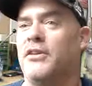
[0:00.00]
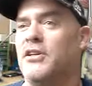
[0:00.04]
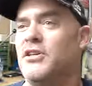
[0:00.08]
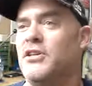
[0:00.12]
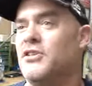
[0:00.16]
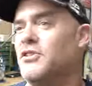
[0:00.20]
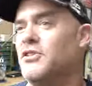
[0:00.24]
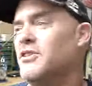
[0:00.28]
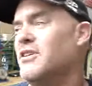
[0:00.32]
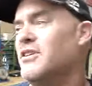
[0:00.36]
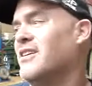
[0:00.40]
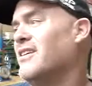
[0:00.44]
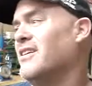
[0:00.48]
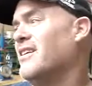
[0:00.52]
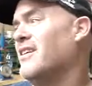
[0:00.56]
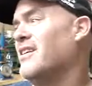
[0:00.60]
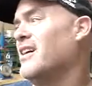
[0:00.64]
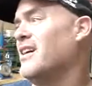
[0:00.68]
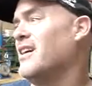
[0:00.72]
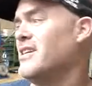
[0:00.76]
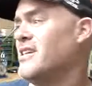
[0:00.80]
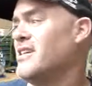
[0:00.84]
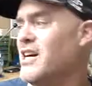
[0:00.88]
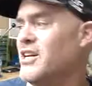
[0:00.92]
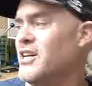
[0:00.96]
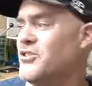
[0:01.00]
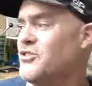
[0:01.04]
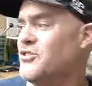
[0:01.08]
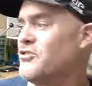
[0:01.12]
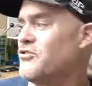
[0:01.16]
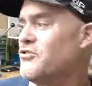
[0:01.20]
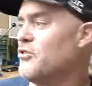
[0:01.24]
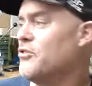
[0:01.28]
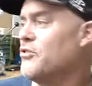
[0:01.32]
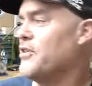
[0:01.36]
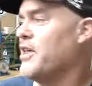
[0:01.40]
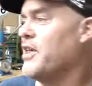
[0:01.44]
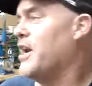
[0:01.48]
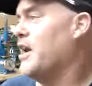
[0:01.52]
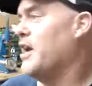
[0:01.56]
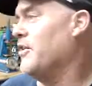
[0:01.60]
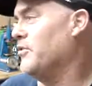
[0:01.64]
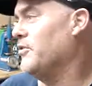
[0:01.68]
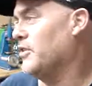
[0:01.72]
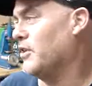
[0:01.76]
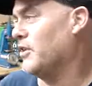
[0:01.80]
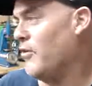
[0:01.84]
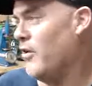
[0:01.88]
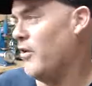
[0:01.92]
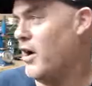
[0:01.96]
They just think, oh yeah, just throw that
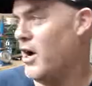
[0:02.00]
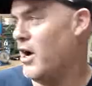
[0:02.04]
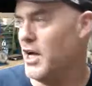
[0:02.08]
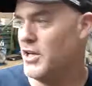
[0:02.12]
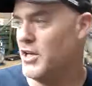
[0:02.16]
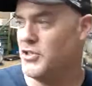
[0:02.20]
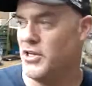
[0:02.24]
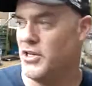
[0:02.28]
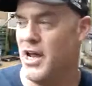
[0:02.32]
out in the garage,